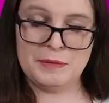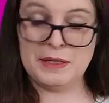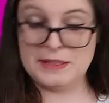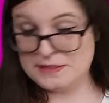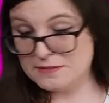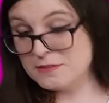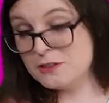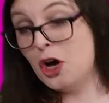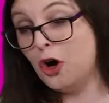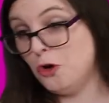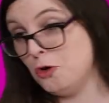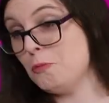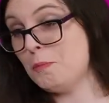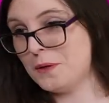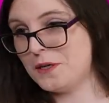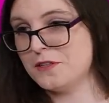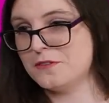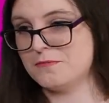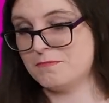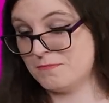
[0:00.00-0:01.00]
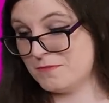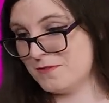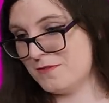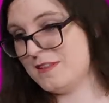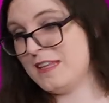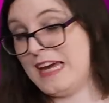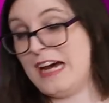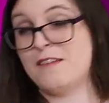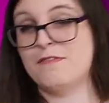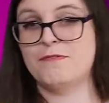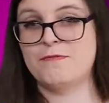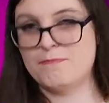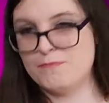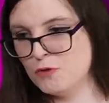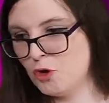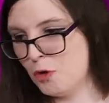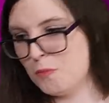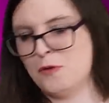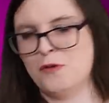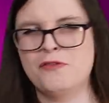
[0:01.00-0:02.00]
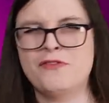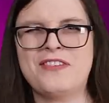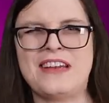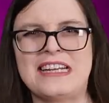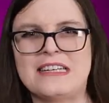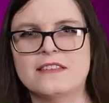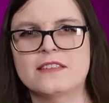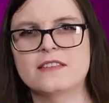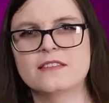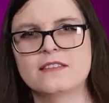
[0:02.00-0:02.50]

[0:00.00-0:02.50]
Well, no, because they have normal feet,